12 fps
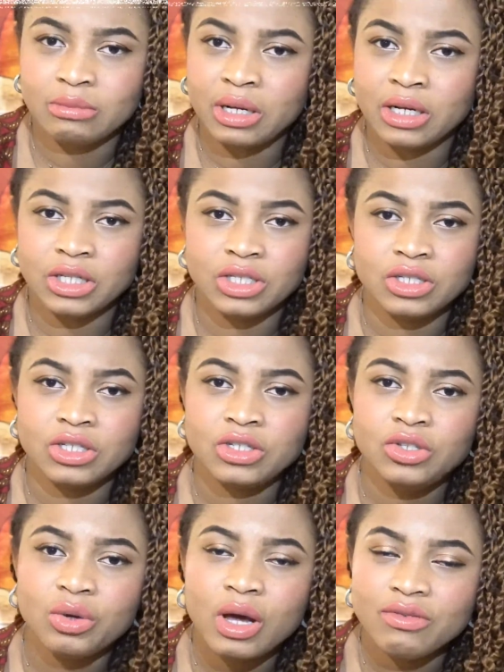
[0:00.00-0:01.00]
marriage.
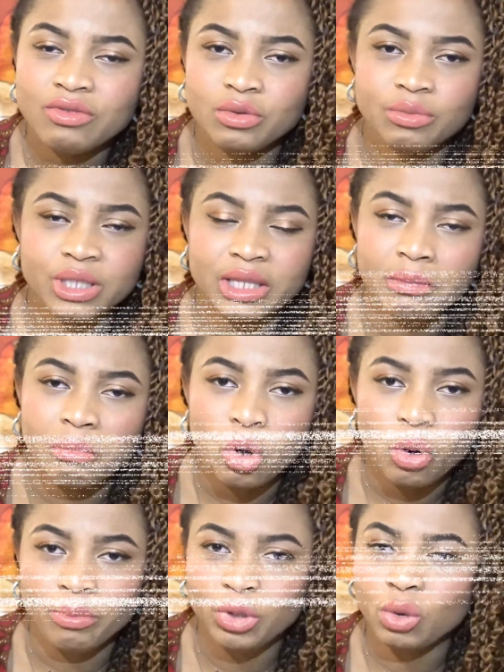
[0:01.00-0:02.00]
You have to be the
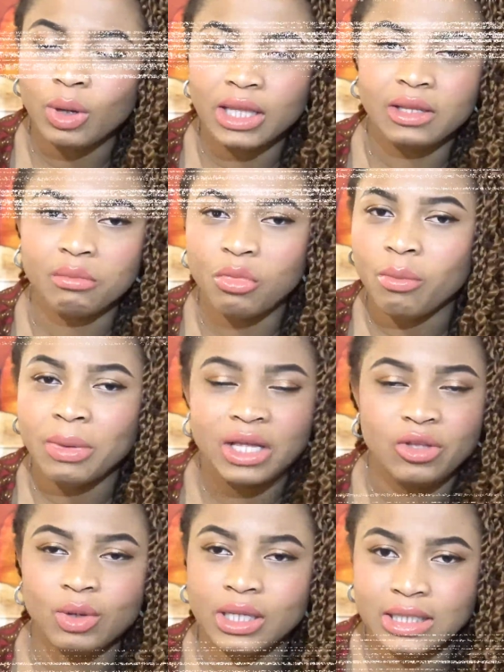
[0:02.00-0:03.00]
mom. You are the mom
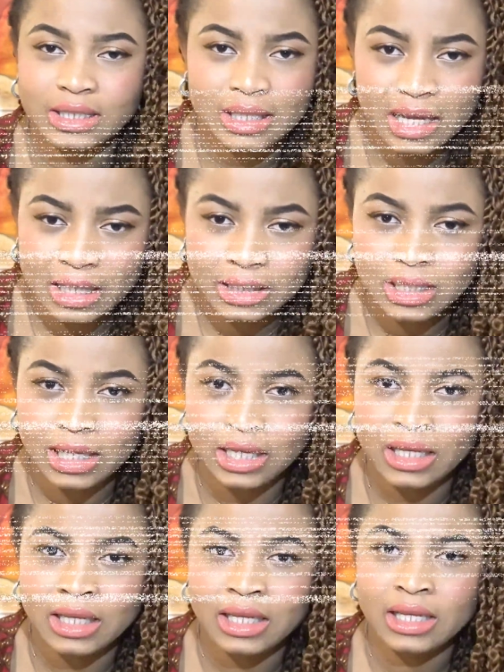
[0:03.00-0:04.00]
and you are the dad there.
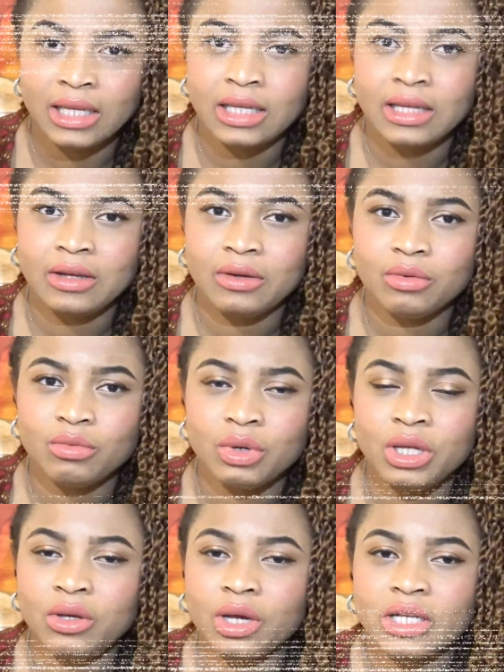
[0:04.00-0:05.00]

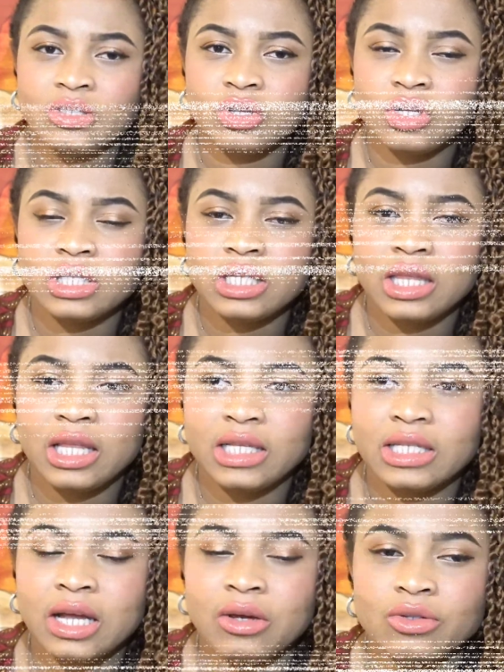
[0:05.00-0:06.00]
When you are sorting
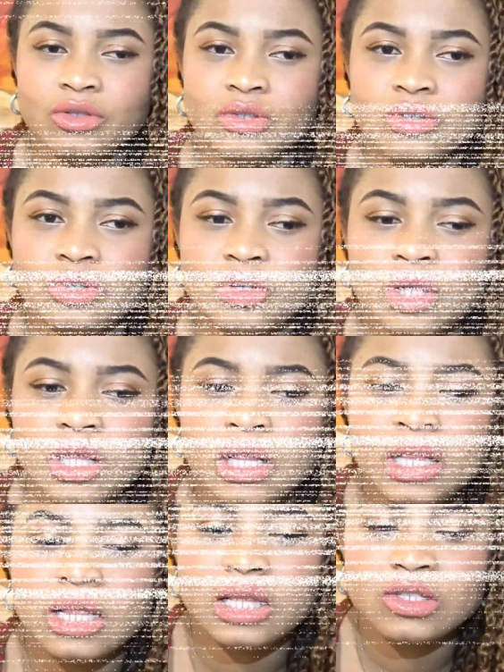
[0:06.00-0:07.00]
things out,
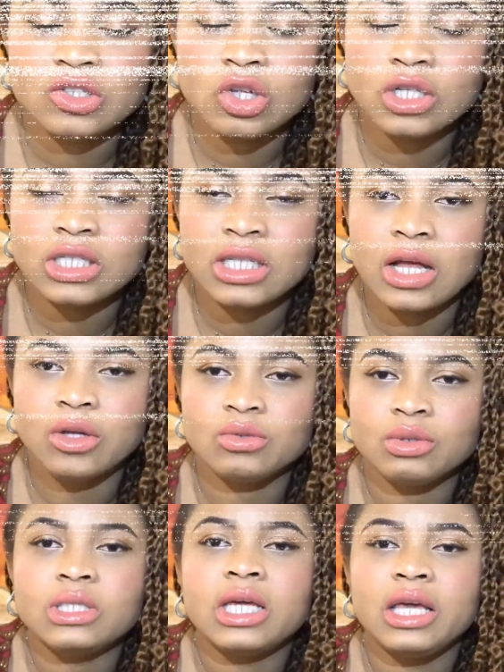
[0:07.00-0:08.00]
sort it out
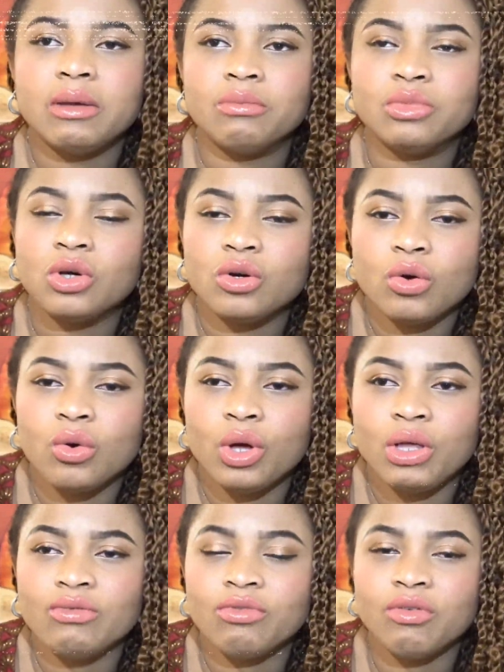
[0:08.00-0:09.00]
with him. Don't go
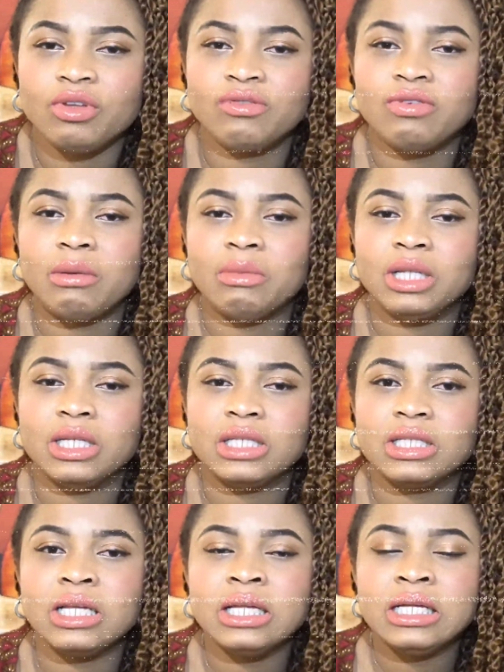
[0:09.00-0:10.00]
involving
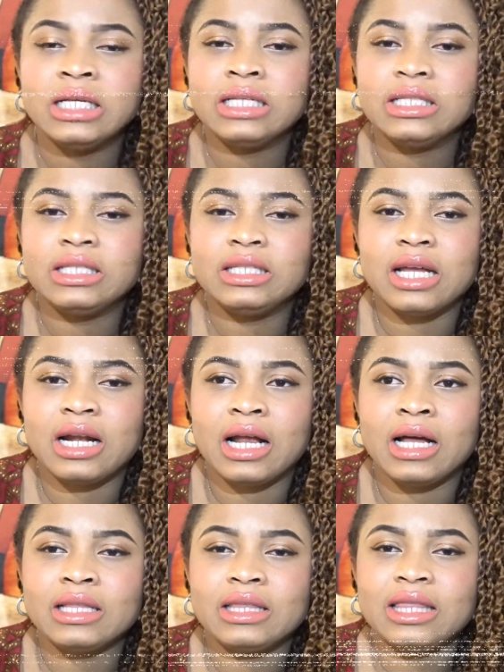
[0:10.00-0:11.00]
families. There
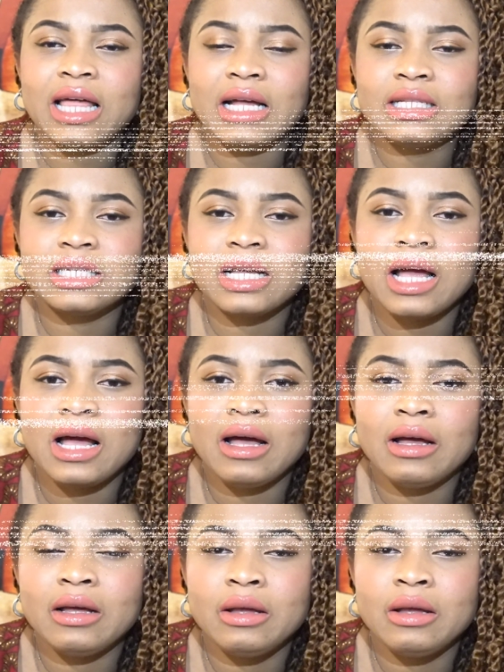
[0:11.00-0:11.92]
are tactical